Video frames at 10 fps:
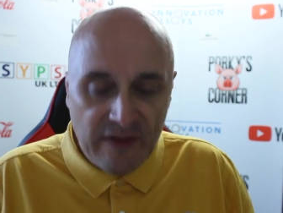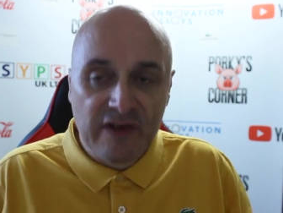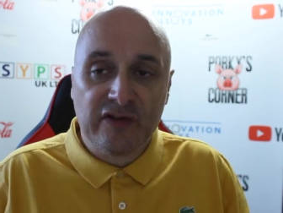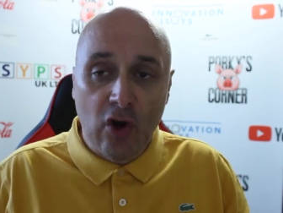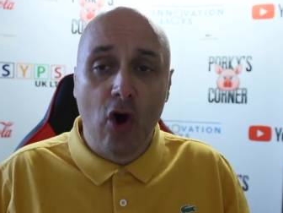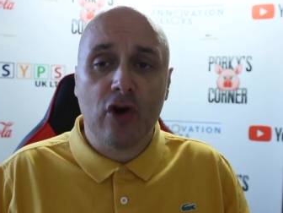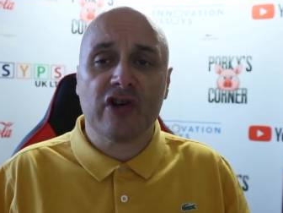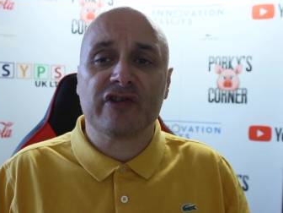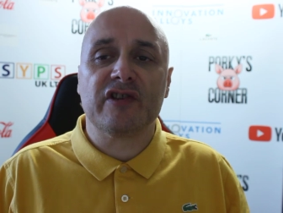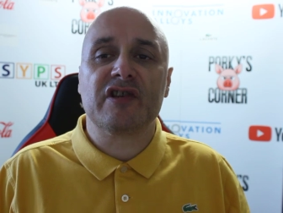There's
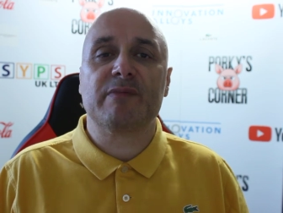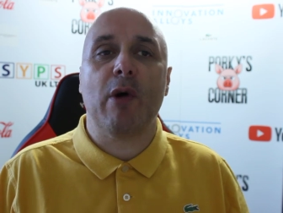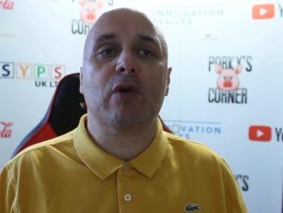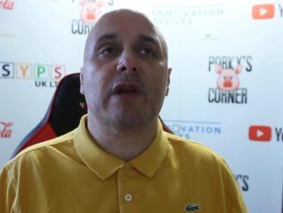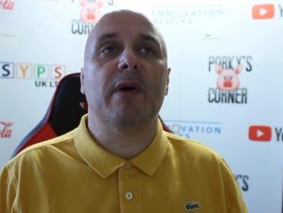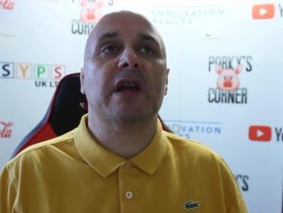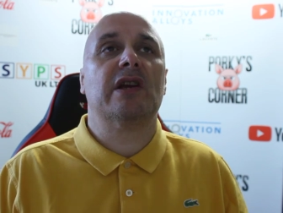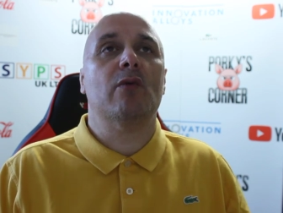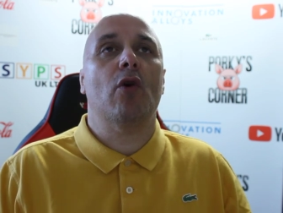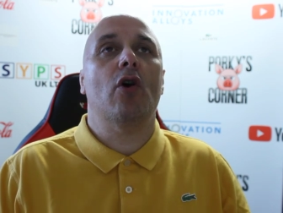talkers and there's smoky
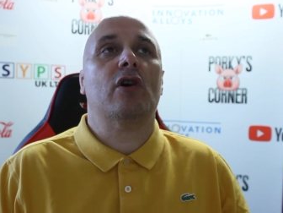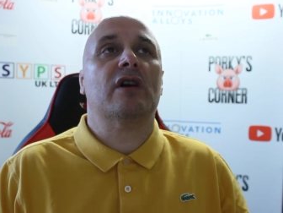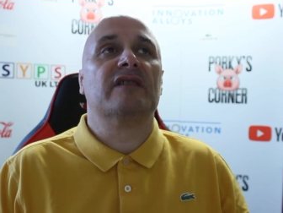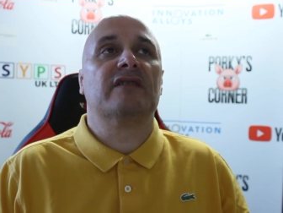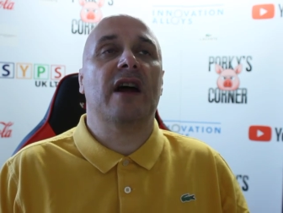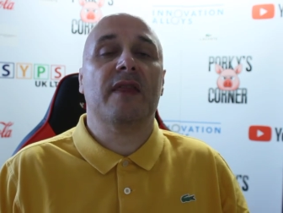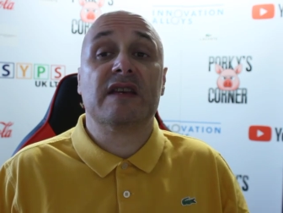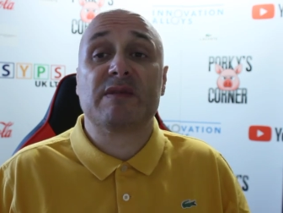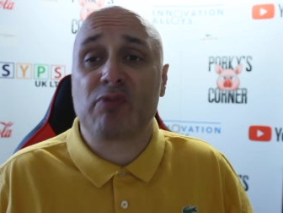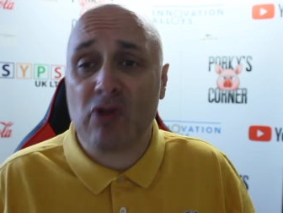bacon walkers and
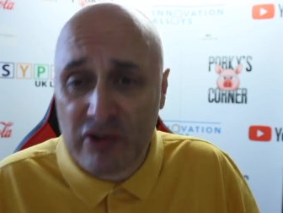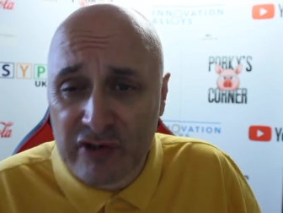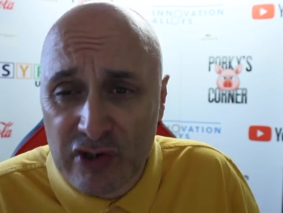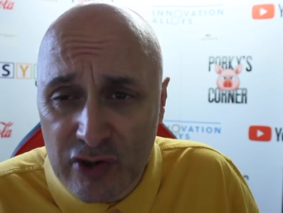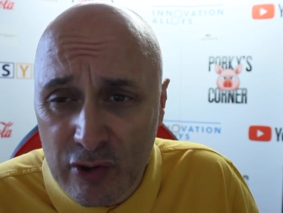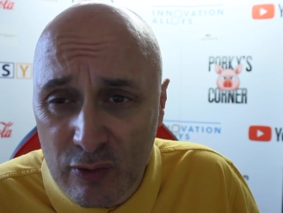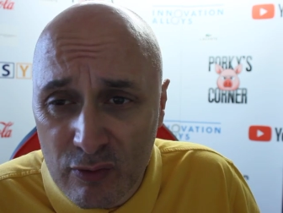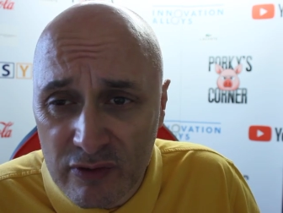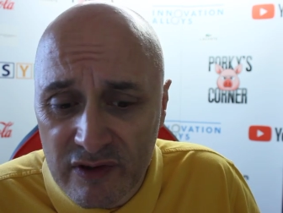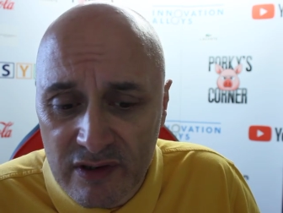there's
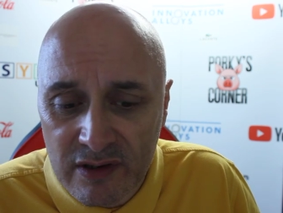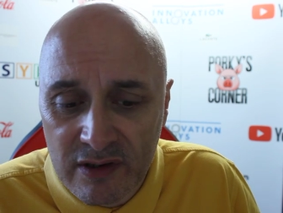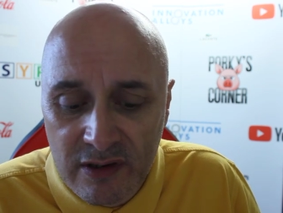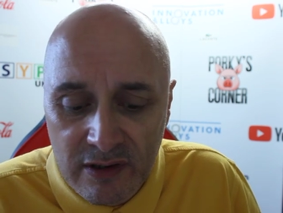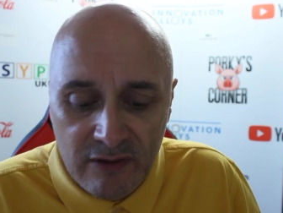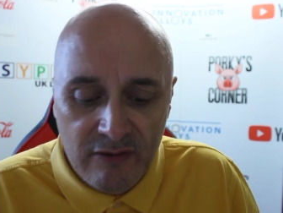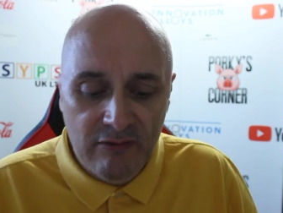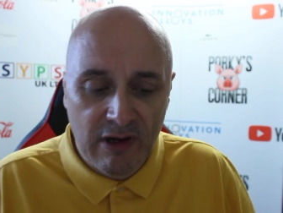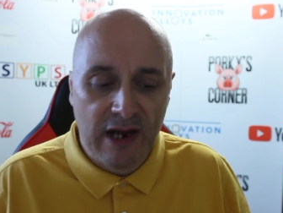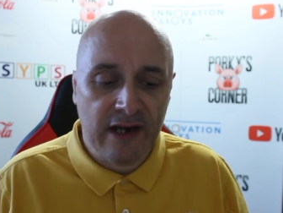prostitutes,
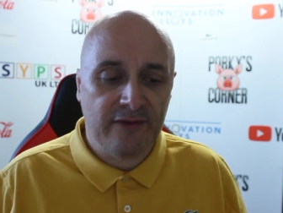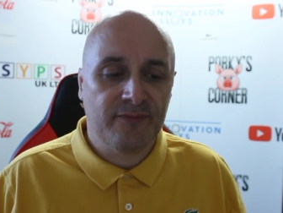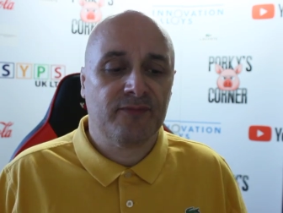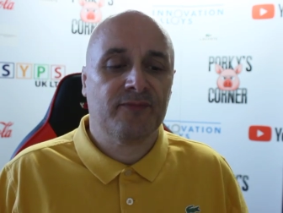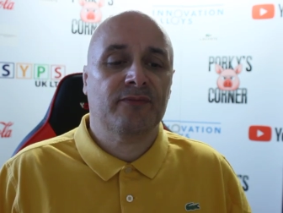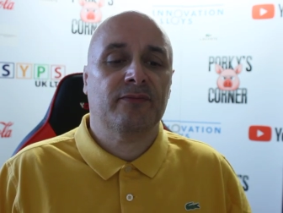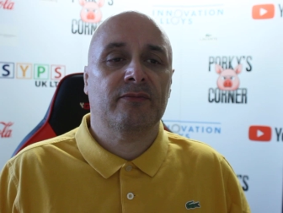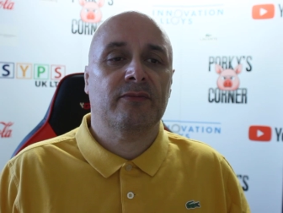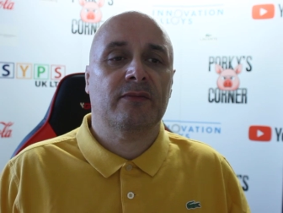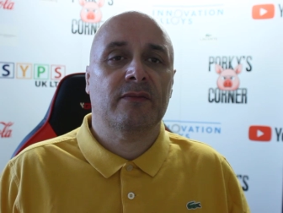right?
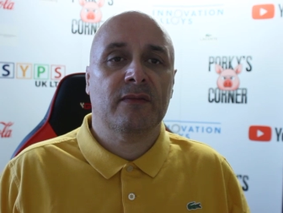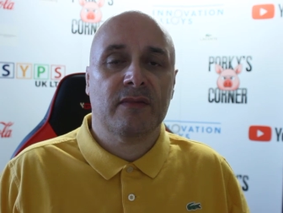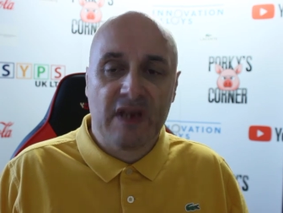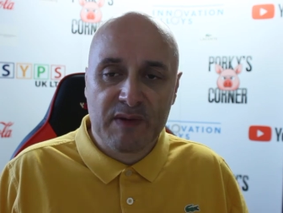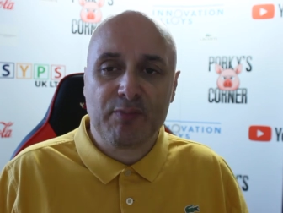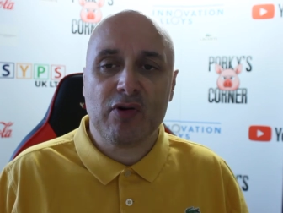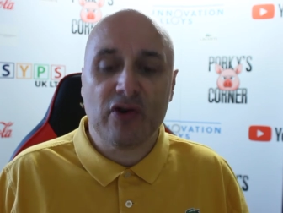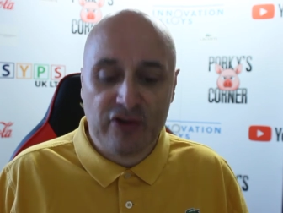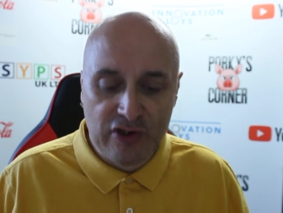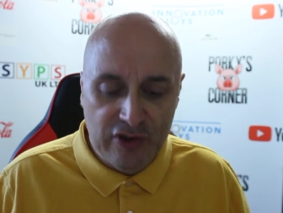There's
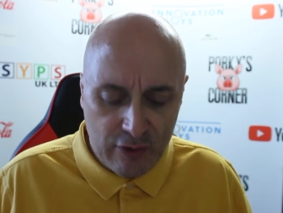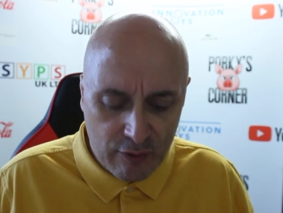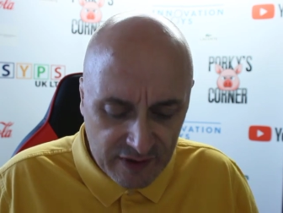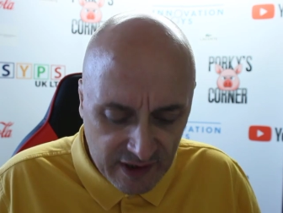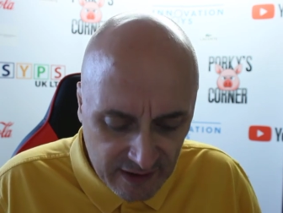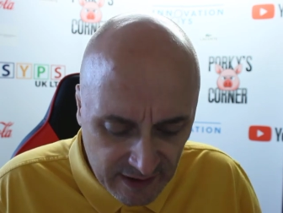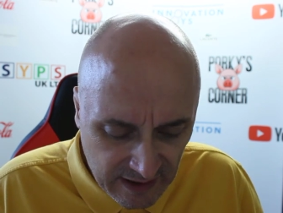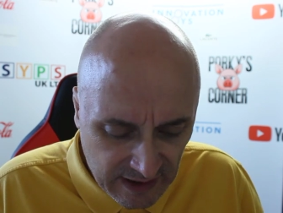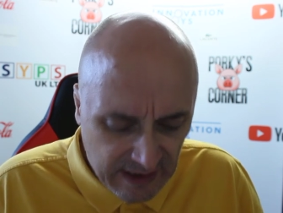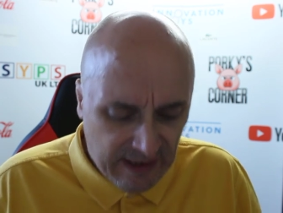prostitutes and
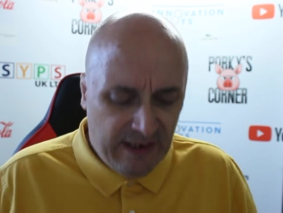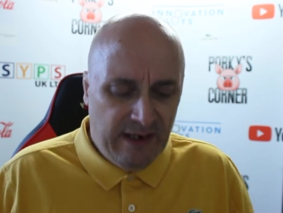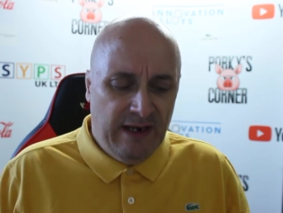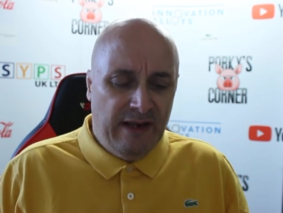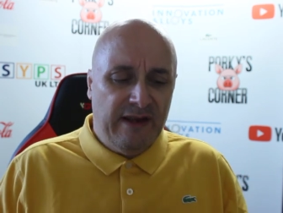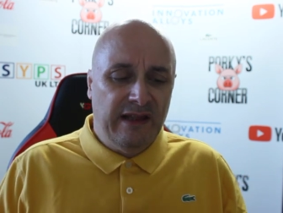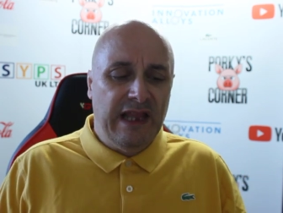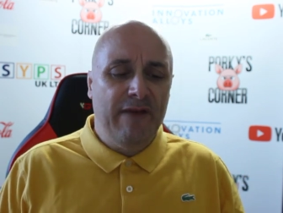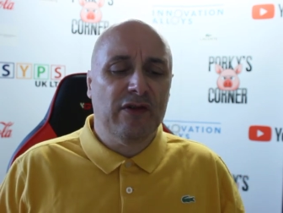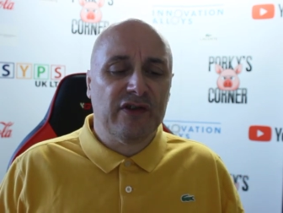the
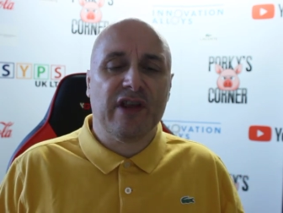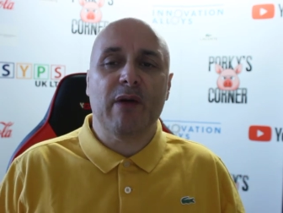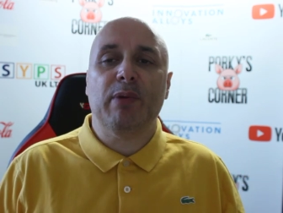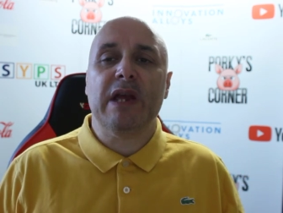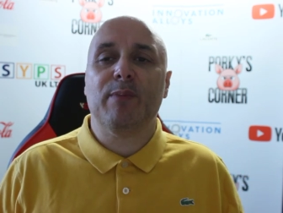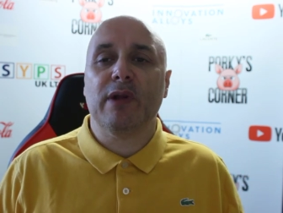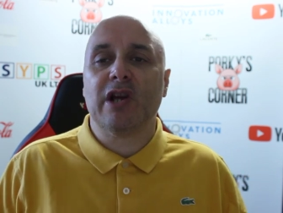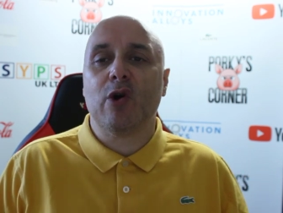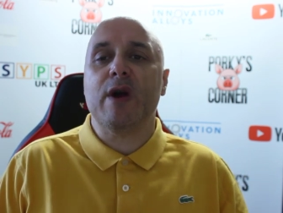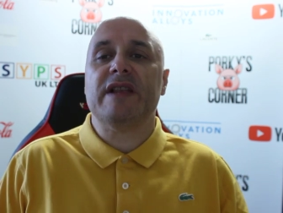levels that people
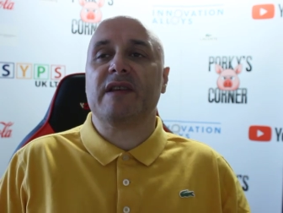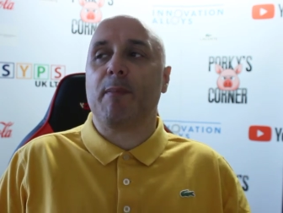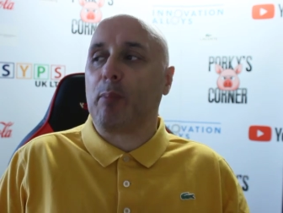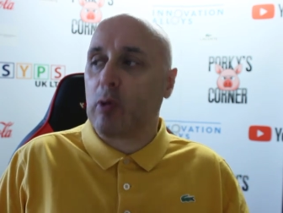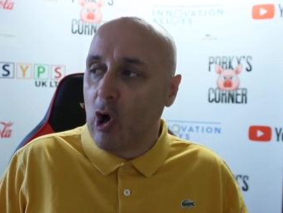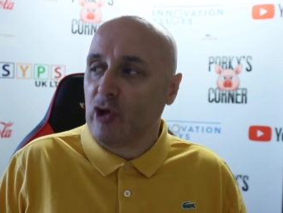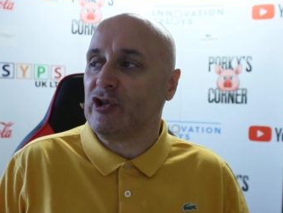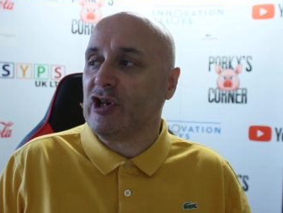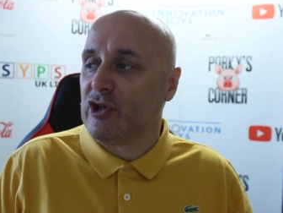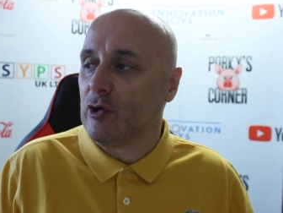are going to
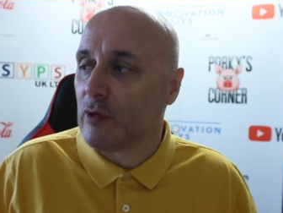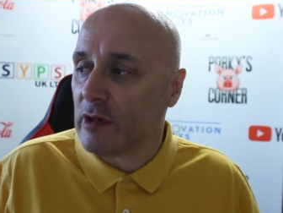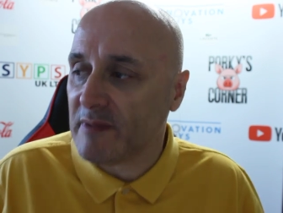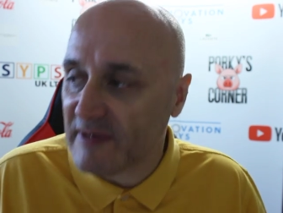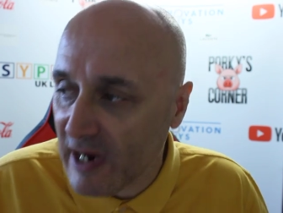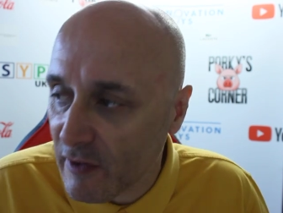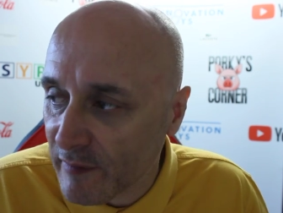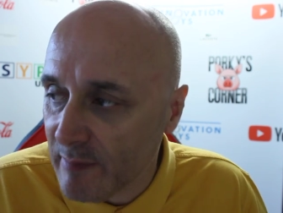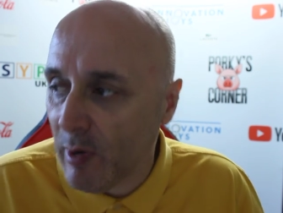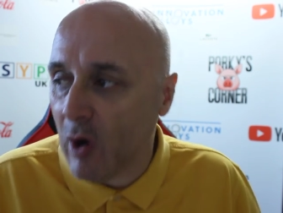prostitute
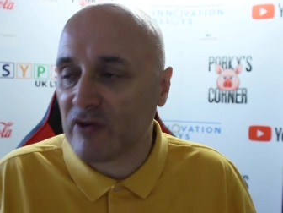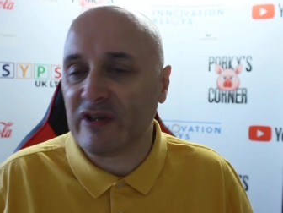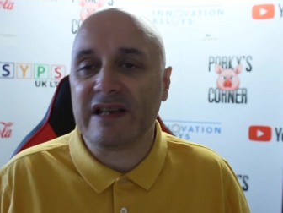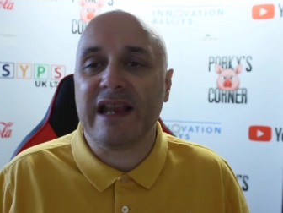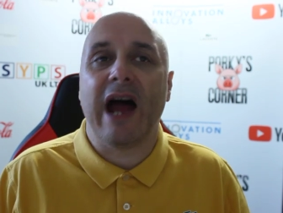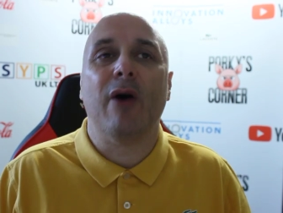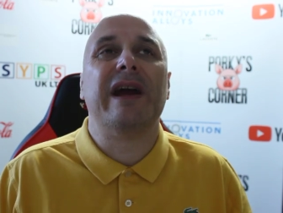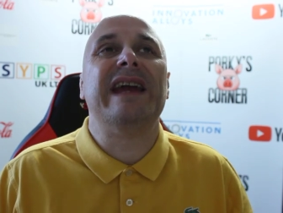themselves in boxing now